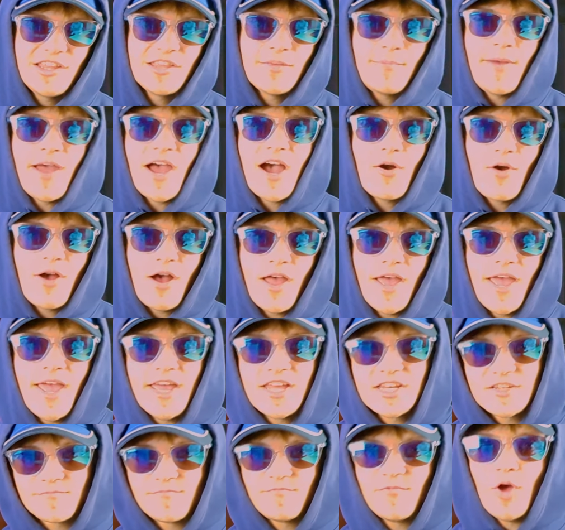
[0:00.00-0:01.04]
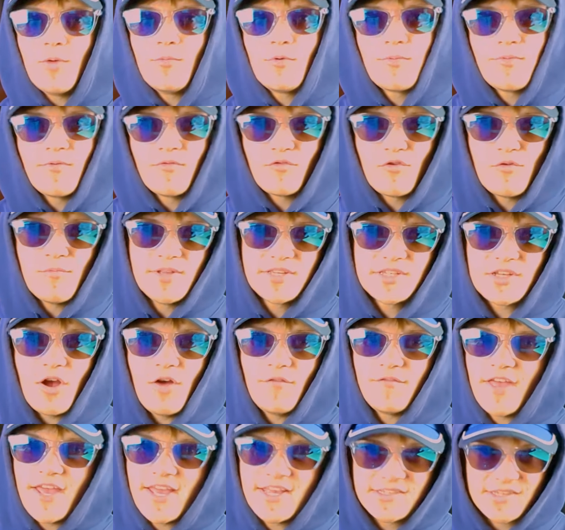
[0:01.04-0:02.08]
the power and thermal performance
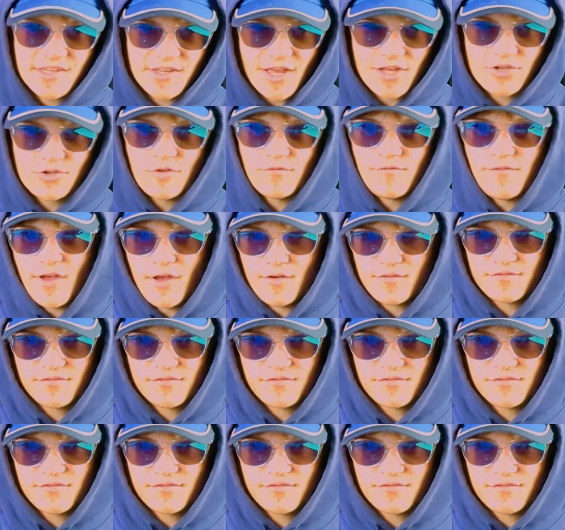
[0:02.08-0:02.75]
of the Acer Nitro five.